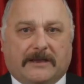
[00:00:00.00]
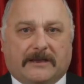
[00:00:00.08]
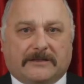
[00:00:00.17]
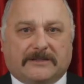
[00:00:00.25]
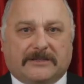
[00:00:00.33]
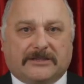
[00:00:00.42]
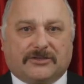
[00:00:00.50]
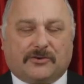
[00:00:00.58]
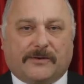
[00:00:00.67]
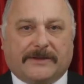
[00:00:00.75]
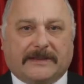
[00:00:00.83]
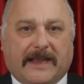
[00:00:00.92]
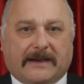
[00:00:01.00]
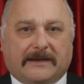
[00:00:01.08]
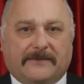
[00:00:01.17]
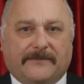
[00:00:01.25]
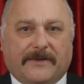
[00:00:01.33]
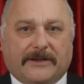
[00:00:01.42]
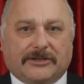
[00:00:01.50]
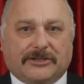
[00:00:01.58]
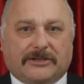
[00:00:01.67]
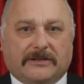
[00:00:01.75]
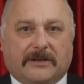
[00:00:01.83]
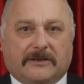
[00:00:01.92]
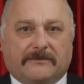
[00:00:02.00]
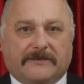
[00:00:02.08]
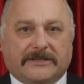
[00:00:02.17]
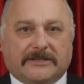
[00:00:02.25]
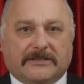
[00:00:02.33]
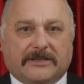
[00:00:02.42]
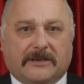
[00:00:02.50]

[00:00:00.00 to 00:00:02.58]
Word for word: has destroyed that convention and risks